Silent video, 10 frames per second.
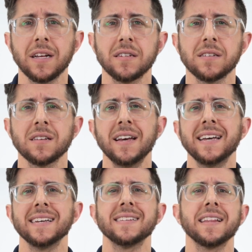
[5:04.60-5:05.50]
lenses
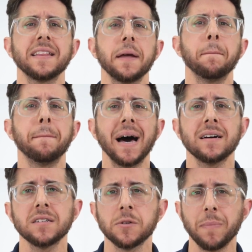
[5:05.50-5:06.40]
is that they
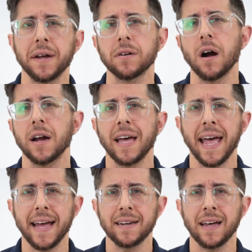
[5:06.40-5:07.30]
balance better on a
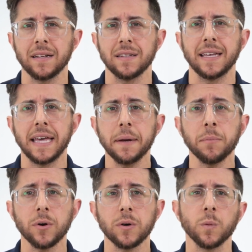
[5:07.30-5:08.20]
handheld
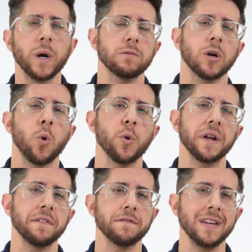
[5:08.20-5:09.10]
gimbal when
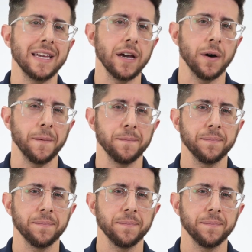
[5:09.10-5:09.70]
recording video.